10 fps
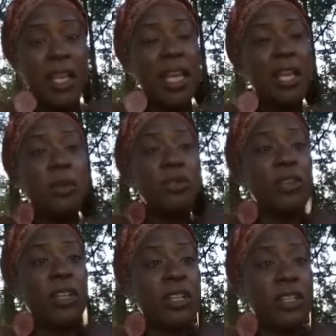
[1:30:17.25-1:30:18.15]
it was
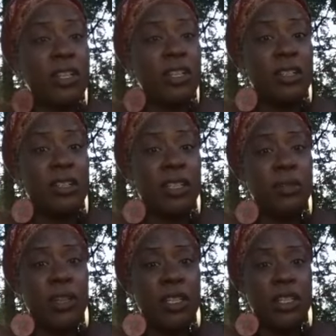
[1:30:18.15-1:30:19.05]
really good it was
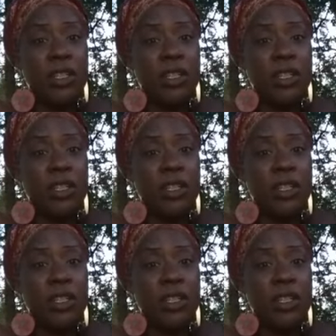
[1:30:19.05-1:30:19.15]
really did